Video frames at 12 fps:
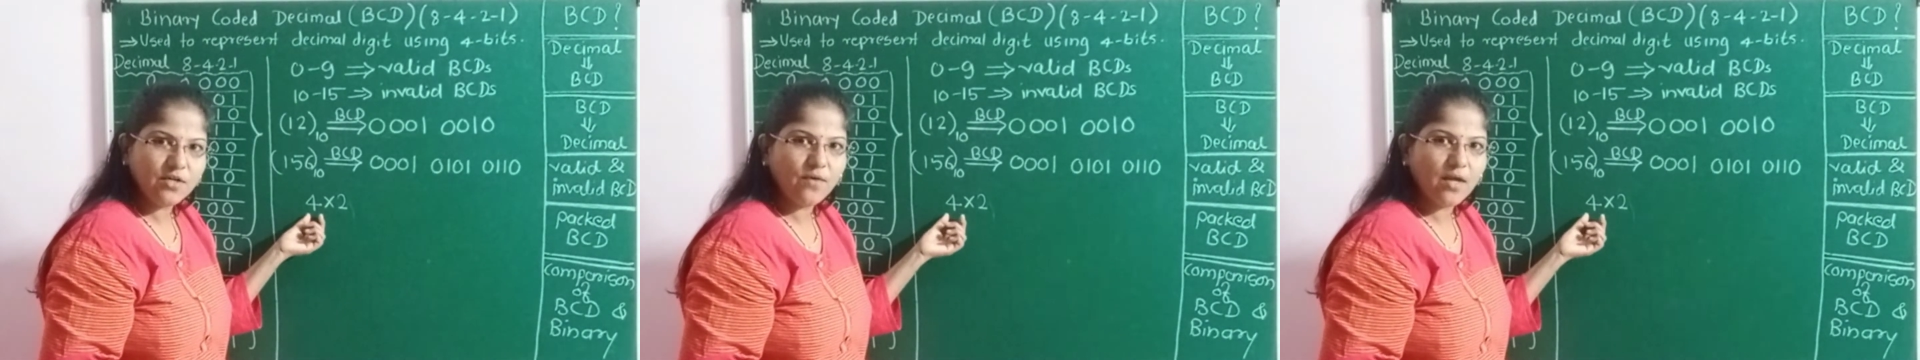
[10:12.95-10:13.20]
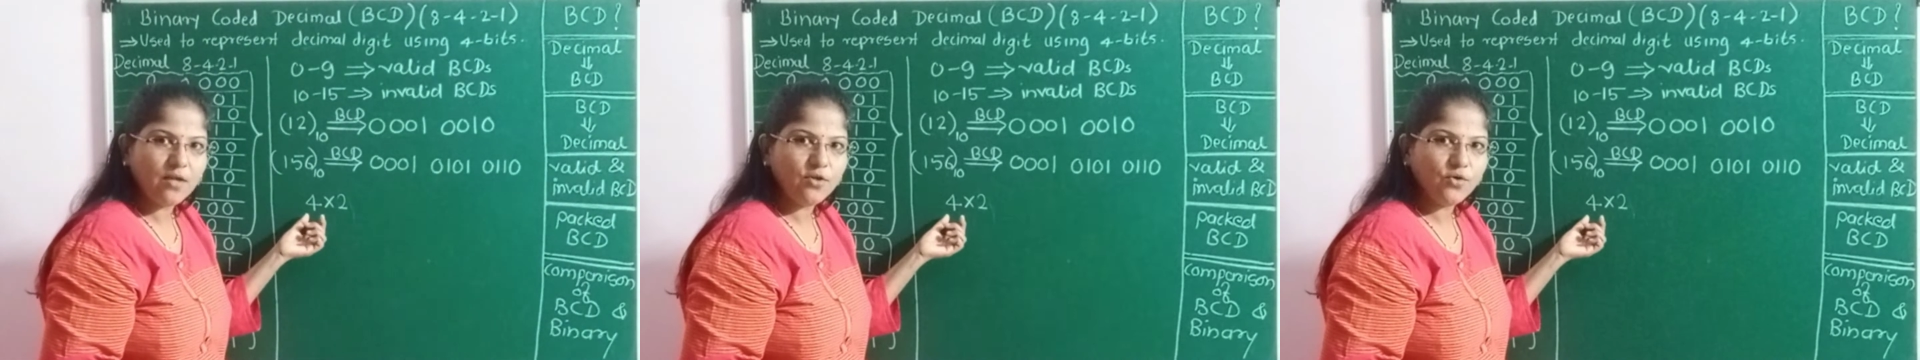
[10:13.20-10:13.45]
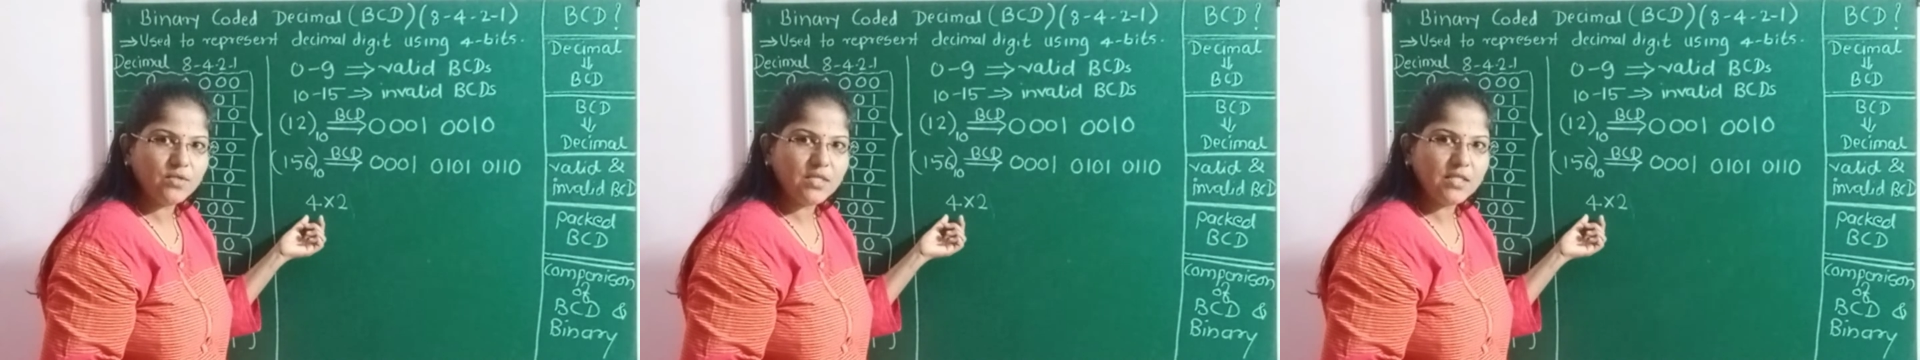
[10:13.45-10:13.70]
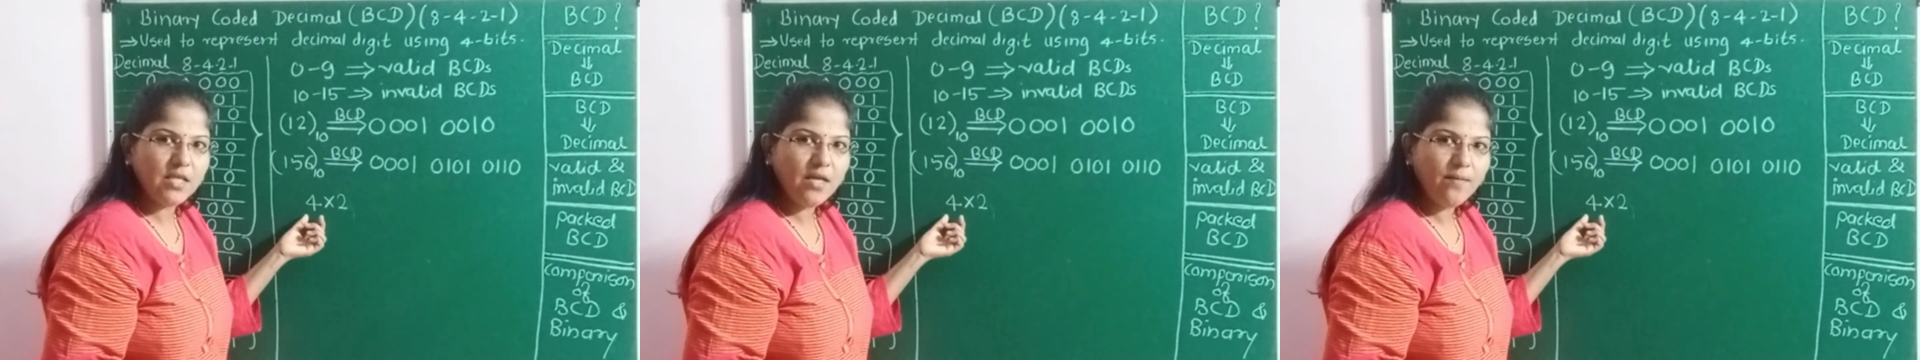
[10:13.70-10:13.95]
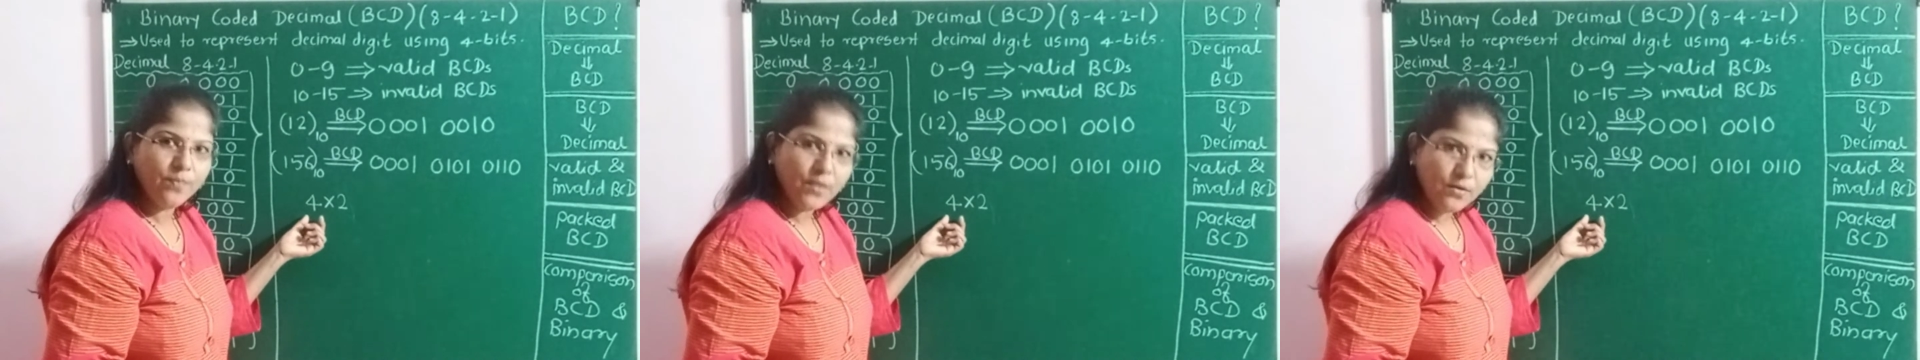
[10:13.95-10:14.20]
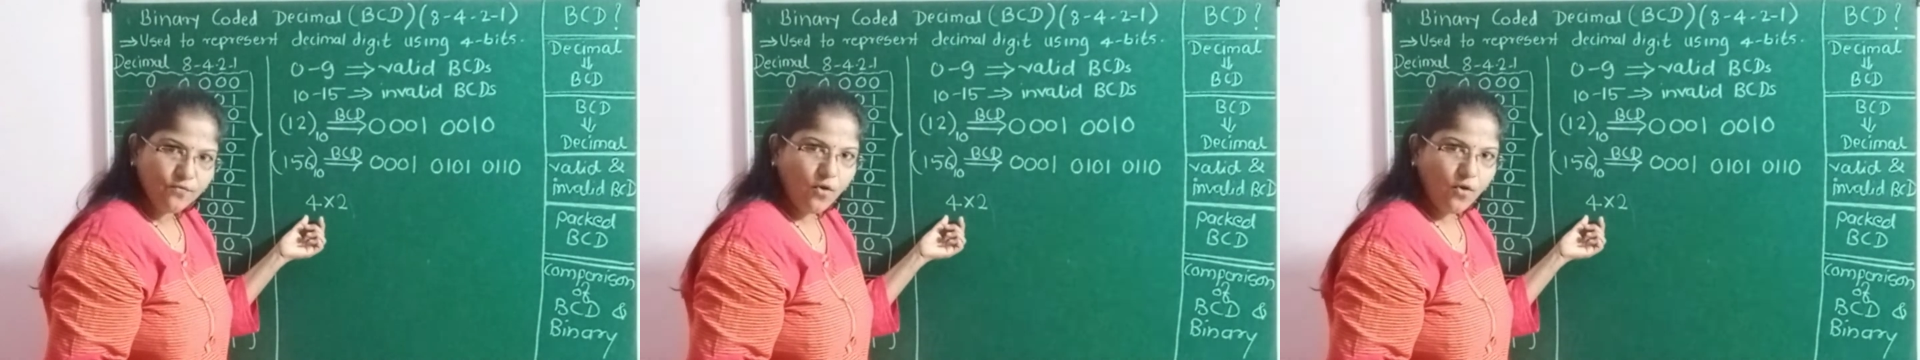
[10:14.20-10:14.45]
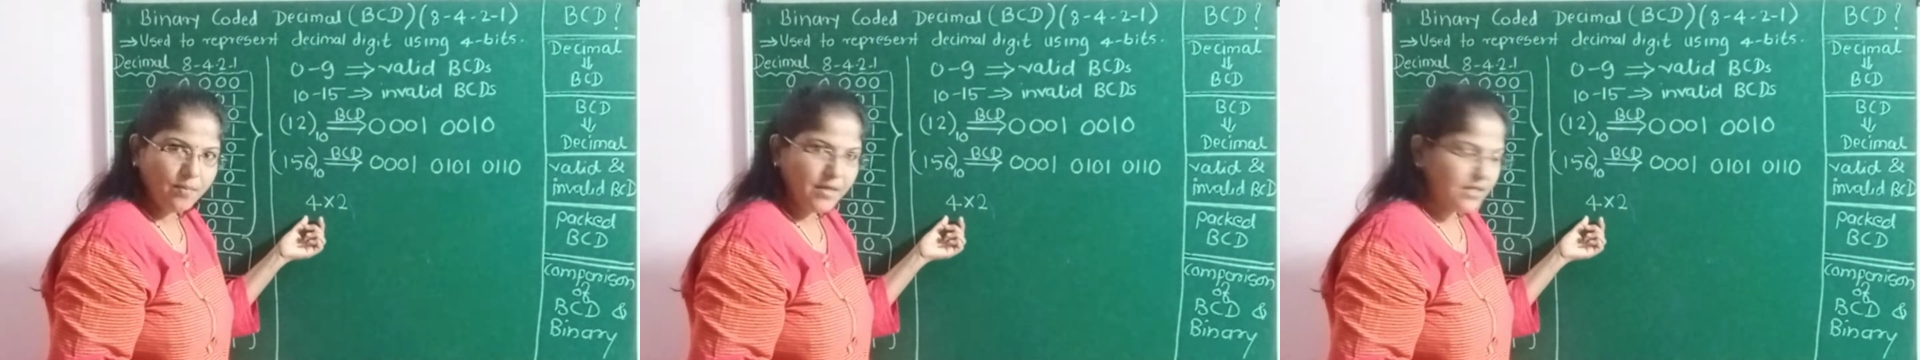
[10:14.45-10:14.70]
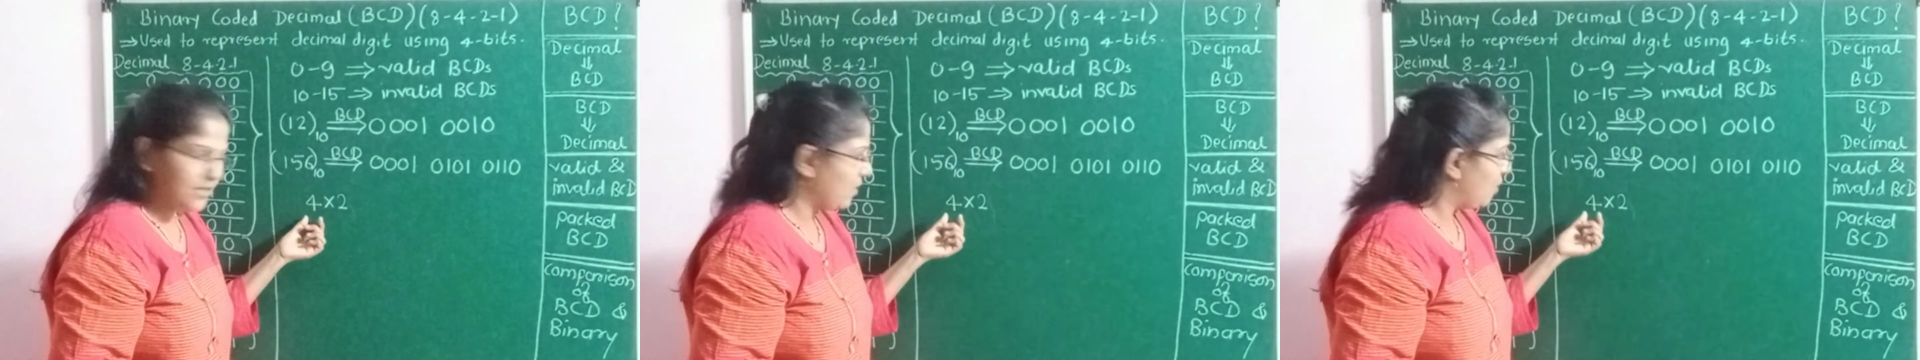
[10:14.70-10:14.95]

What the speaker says: we are using the 4 bits.